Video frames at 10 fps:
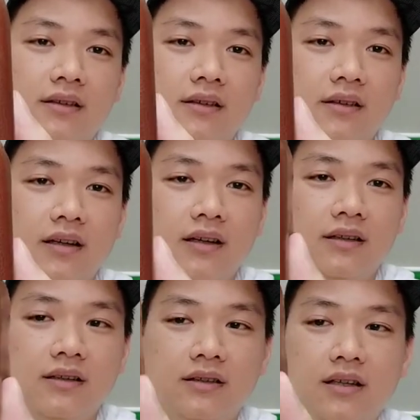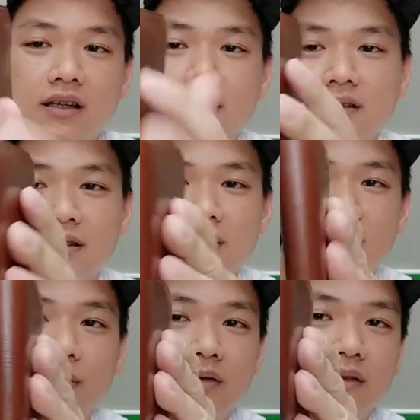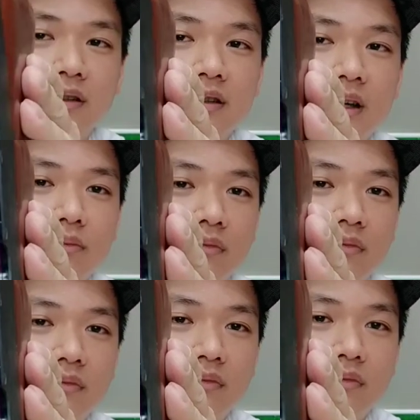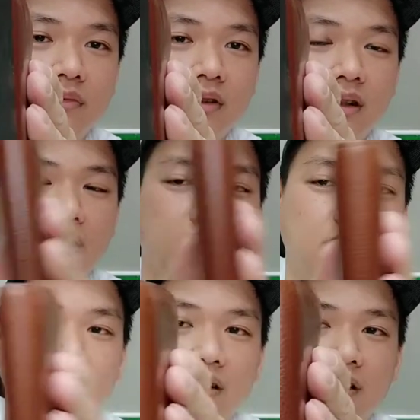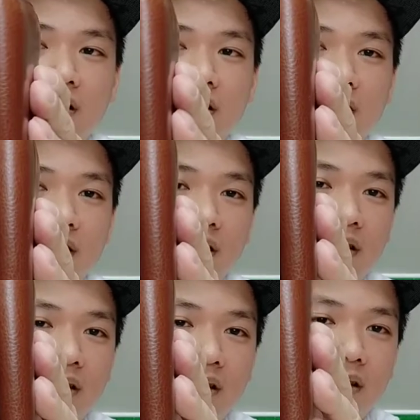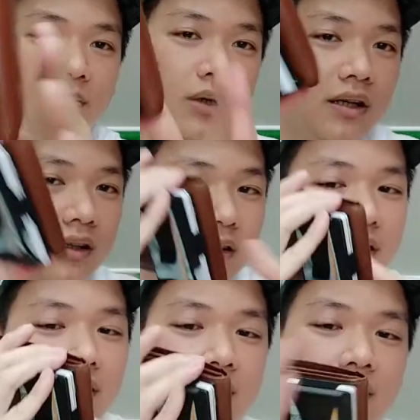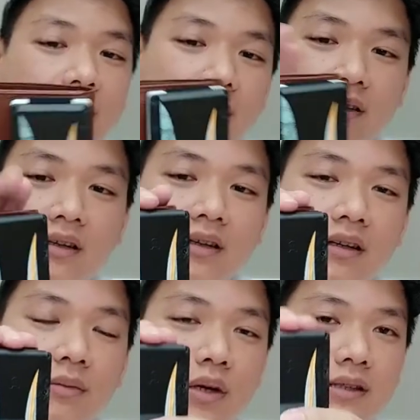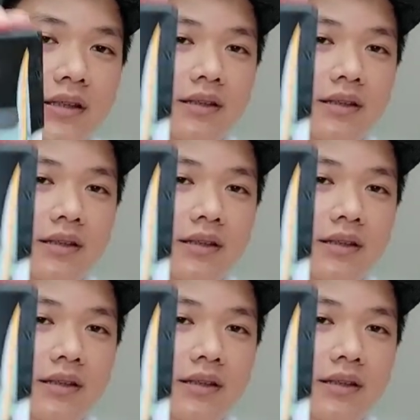Okay, the thickness is about the same. Okay, but imagine